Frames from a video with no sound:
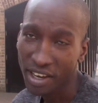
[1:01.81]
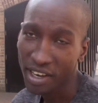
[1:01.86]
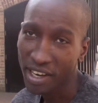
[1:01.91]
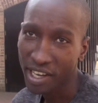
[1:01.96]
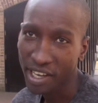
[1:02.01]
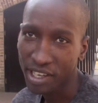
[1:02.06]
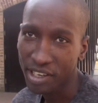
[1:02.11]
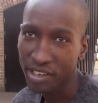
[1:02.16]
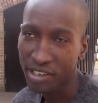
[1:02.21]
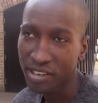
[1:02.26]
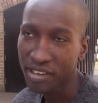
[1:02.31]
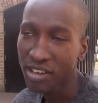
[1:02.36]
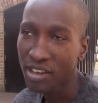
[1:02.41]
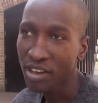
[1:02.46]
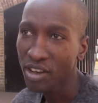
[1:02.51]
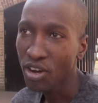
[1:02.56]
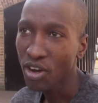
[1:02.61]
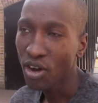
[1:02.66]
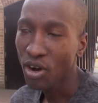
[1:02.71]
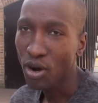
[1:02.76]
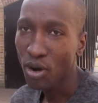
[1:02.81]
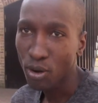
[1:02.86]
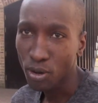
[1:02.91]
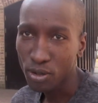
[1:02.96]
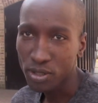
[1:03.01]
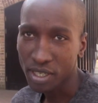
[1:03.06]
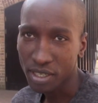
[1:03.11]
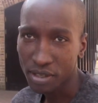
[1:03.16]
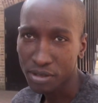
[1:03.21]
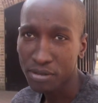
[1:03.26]
and I can
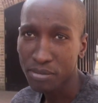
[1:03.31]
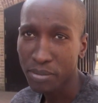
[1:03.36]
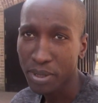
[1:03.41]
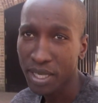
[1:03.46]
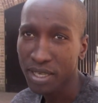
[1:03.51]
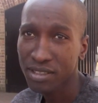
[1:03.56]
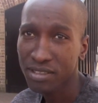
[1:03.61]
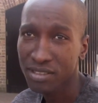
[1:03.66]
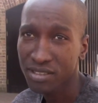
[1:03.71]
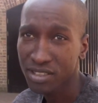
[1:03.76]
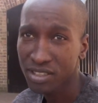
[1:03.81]
hold a good pace on